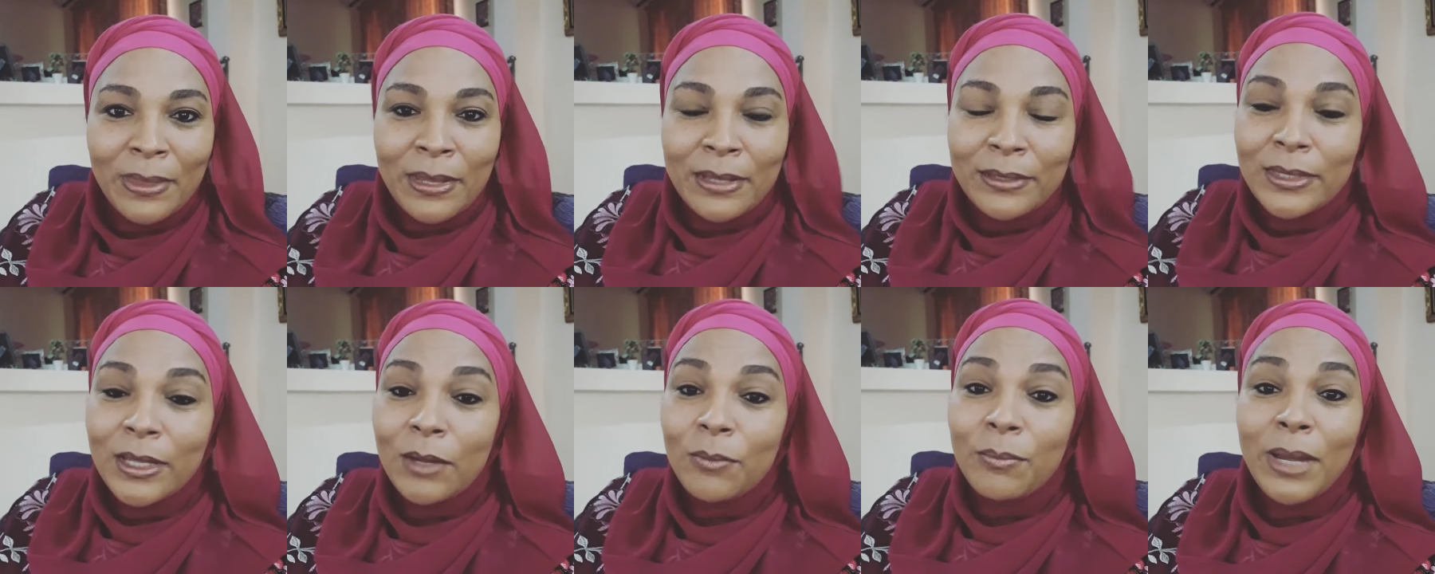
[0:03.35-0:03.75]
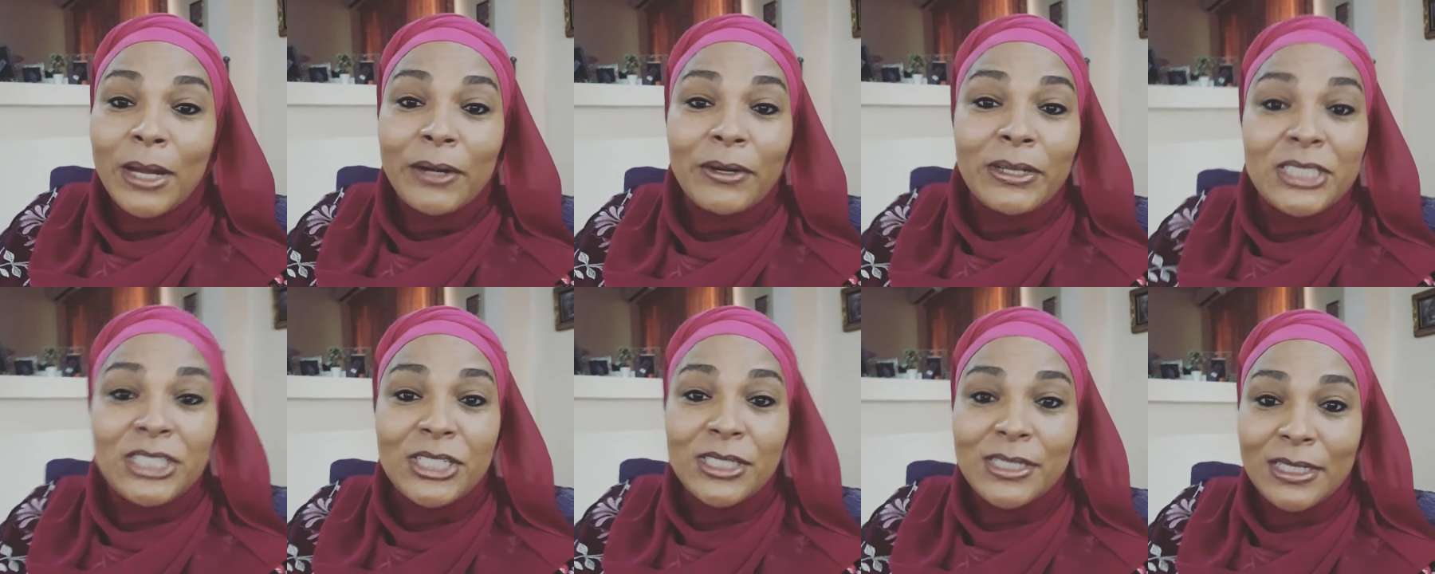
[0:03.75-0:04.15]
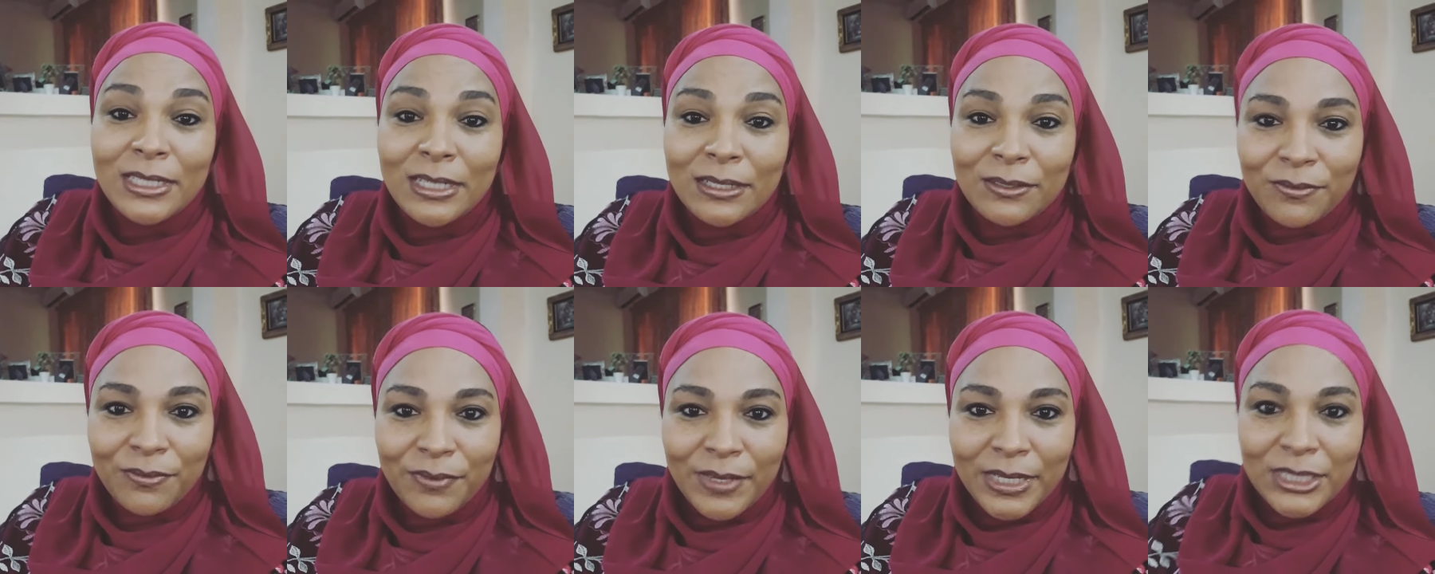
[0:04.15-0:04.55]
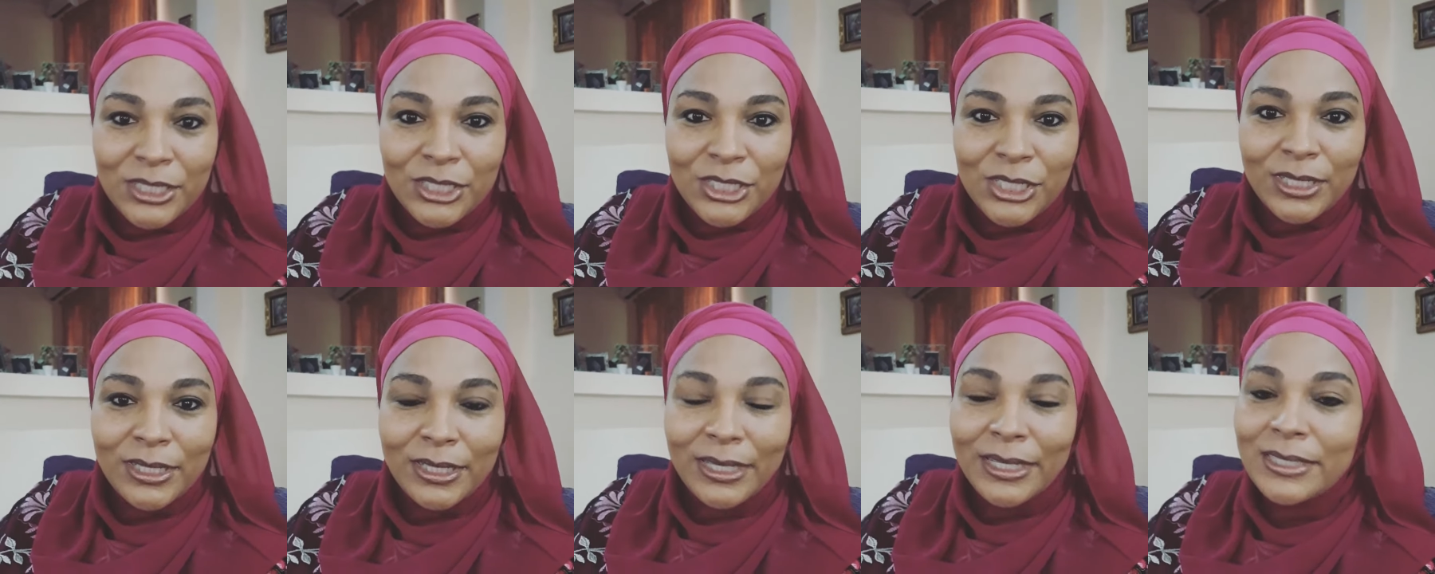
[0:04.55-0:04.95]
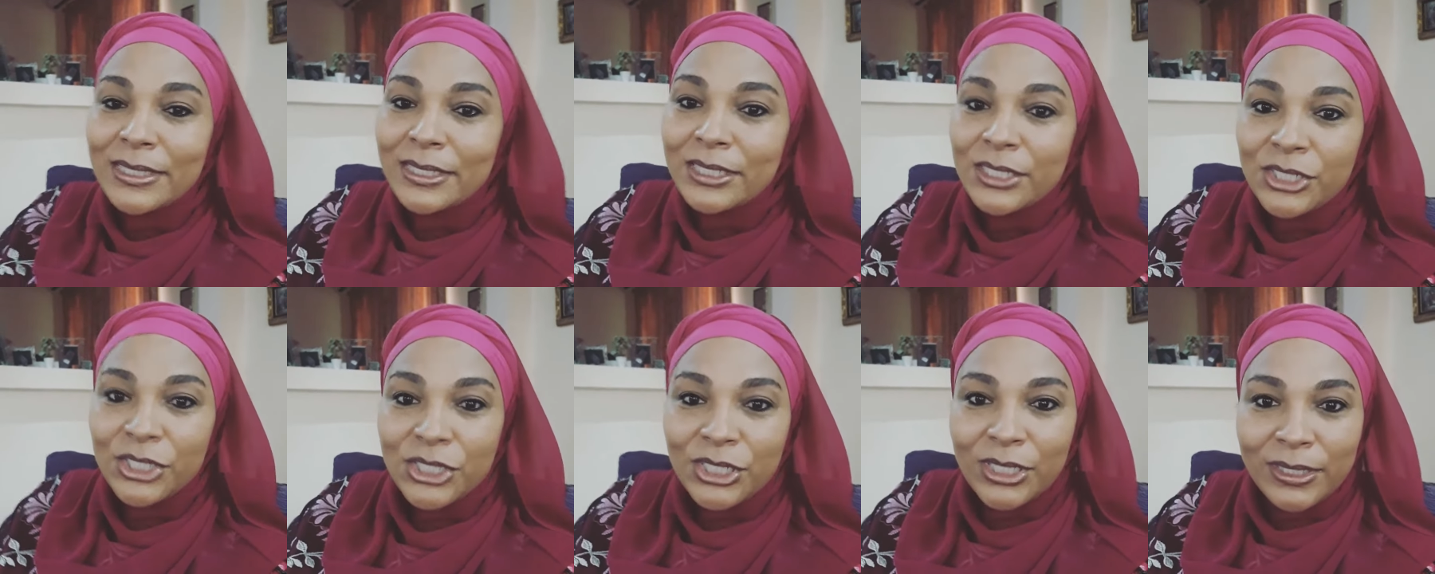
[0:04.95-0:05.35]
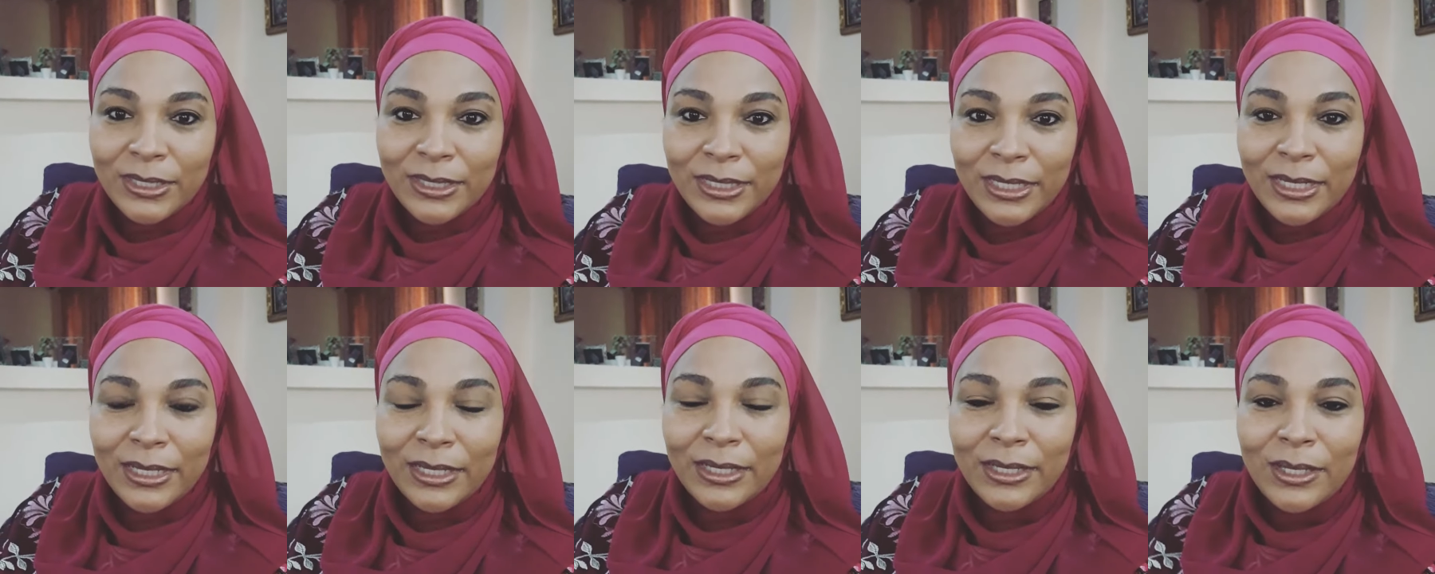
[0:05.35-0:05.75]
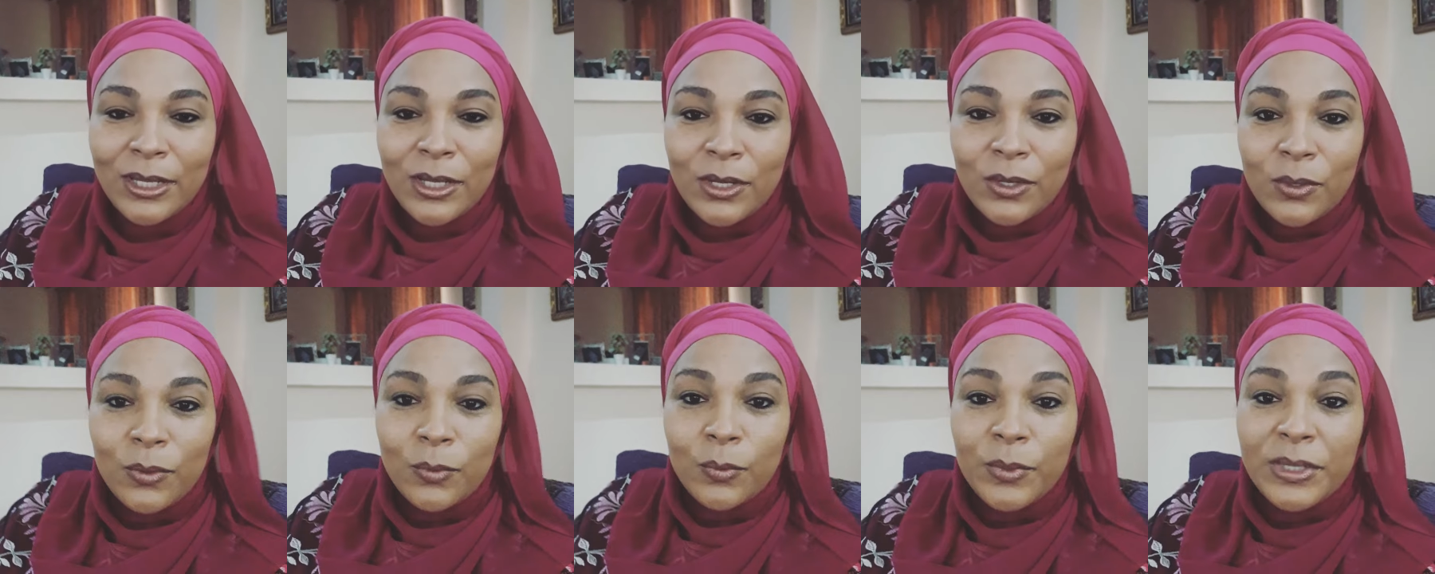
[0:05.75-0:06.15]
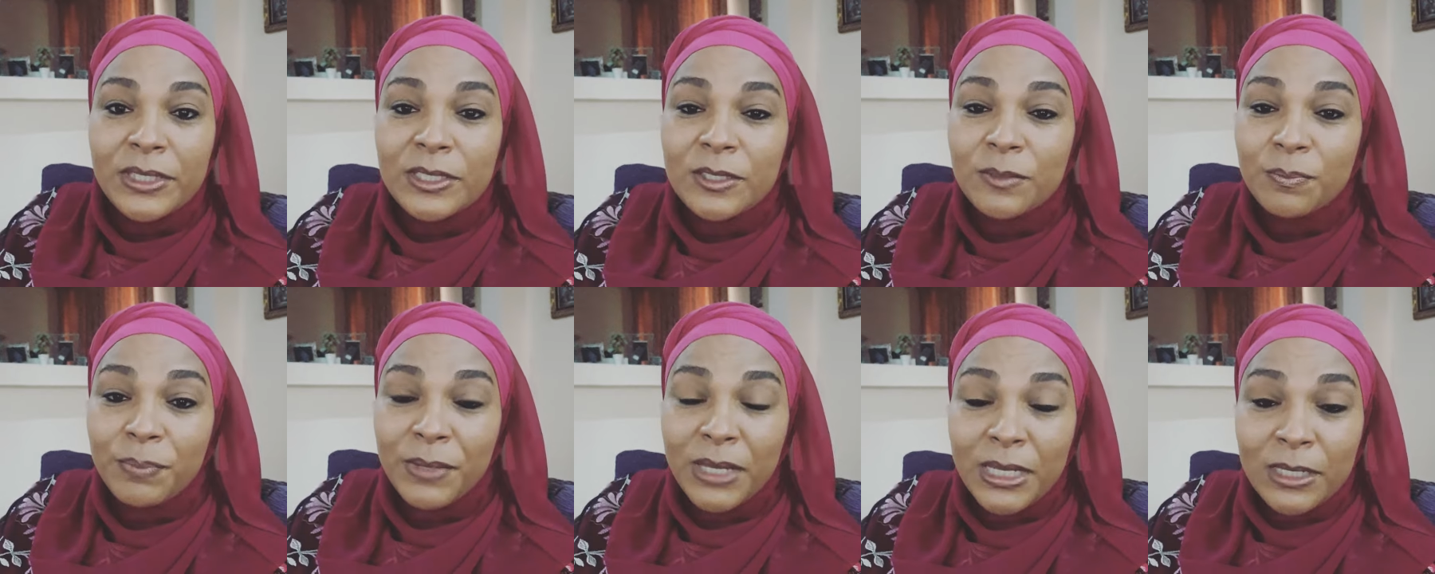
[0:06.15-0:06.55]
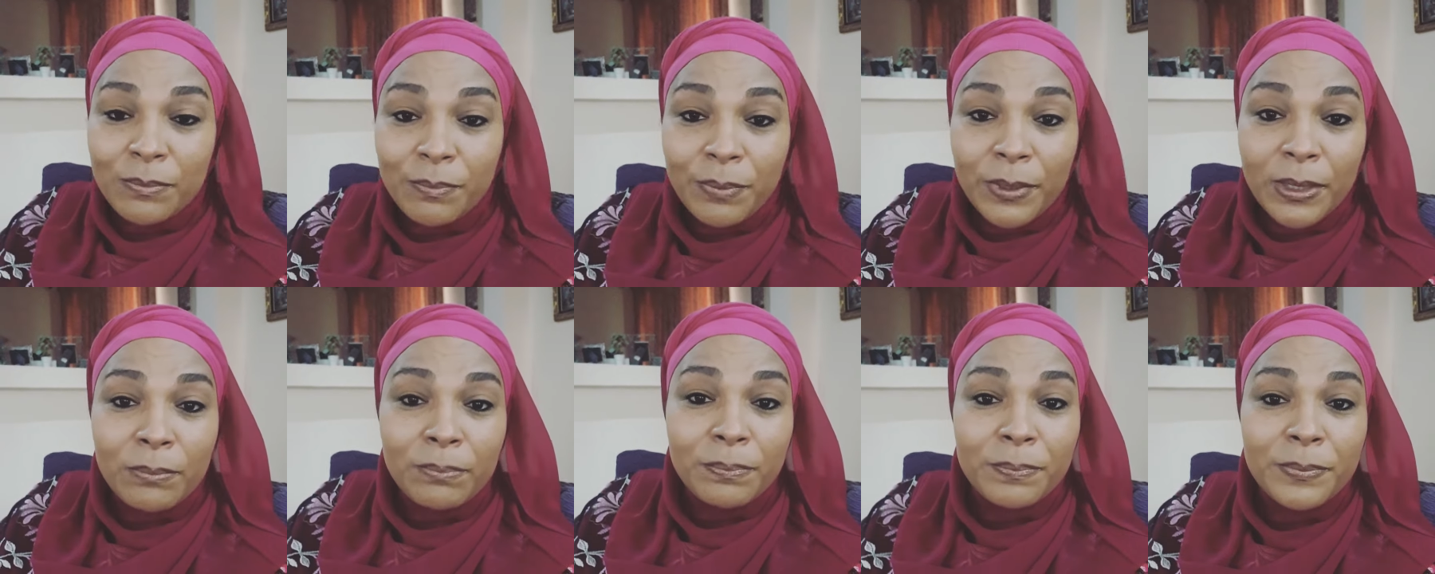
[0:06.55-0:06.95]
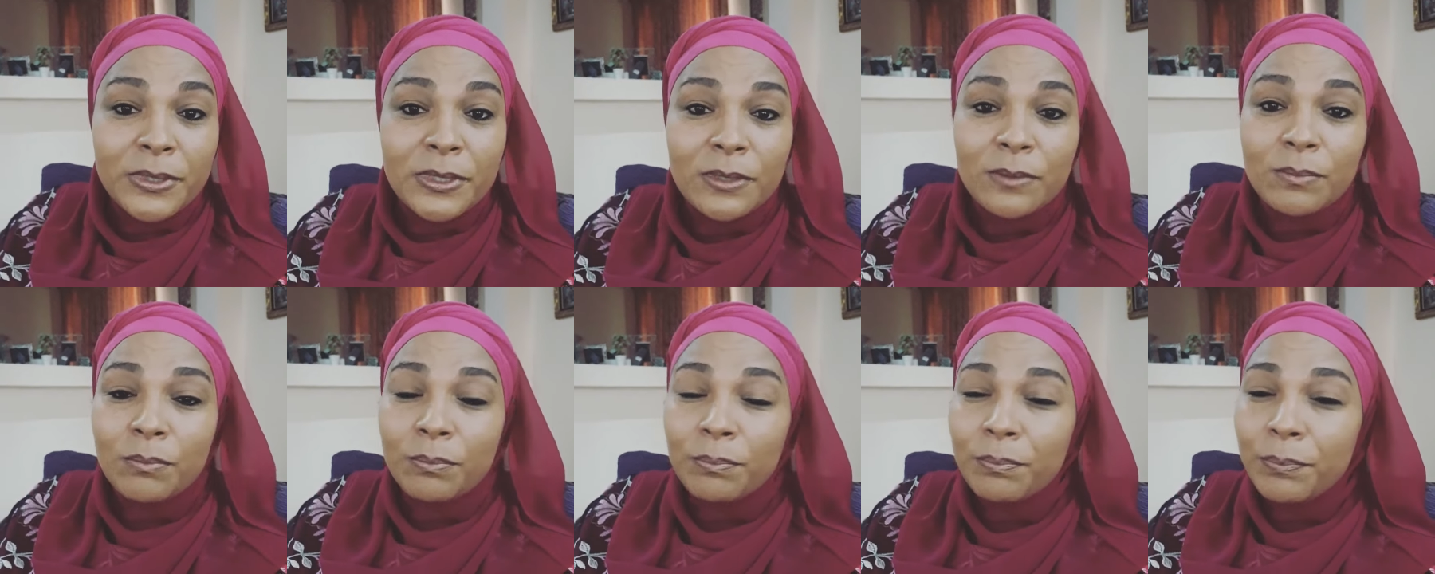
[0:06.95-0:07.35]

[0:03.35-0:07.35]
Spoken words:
Now, marriage is an adventure. It's a journey with speed bumps,